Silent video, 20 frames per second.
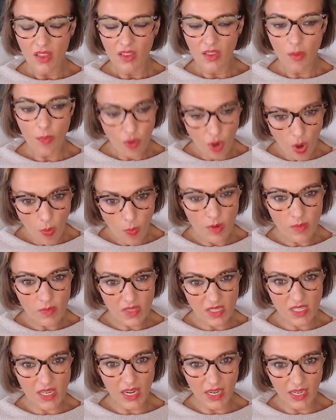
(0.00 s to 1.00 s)
the problem
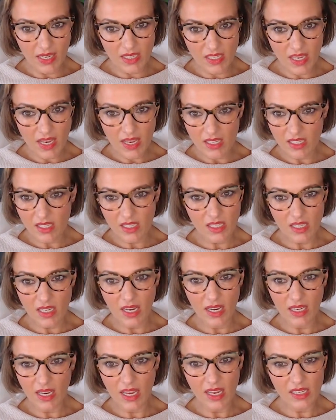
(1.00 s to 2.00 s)
still exists.
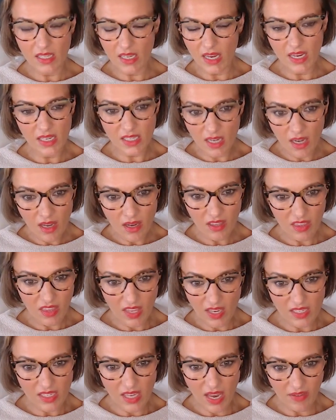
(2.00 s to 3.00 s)
It, it, it's like
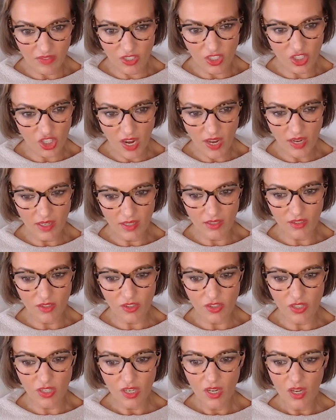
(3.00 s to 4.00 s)
things haven't
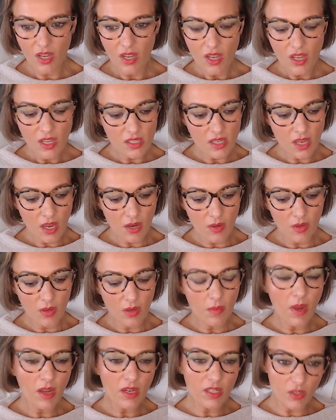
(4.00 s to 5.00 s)
changed. So
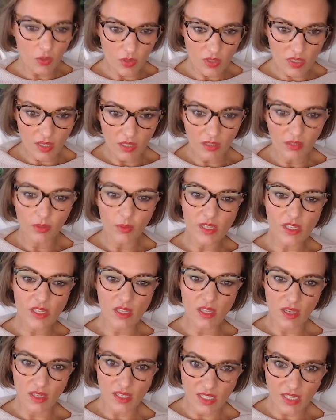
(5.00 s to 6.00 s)
my daughter, who is
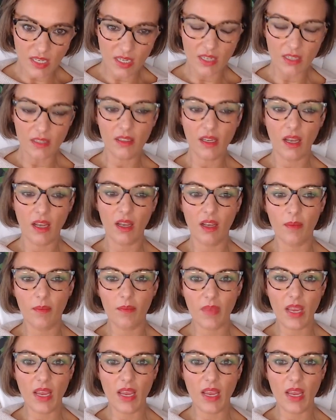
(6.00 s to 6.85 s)
13, um,